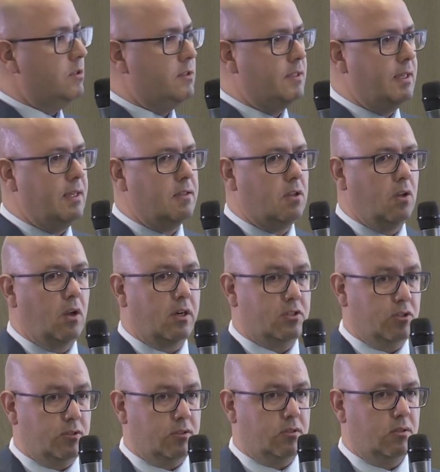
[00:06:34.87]
this date the
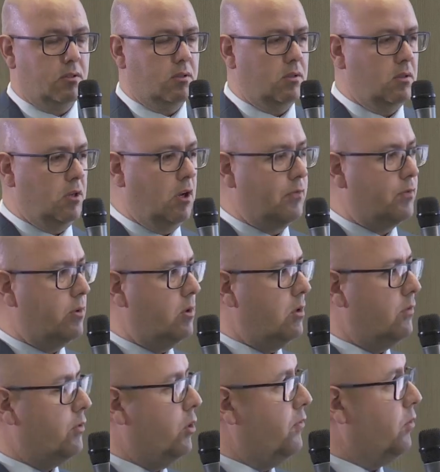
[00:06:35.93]
largest
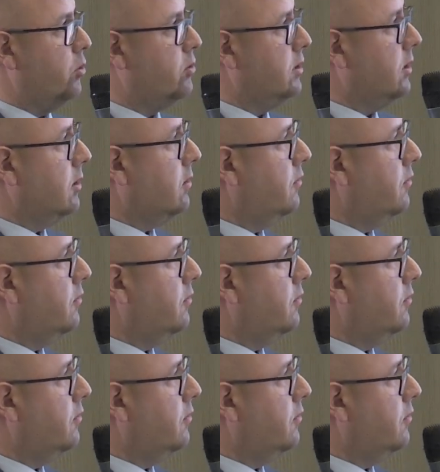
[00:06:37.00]
floating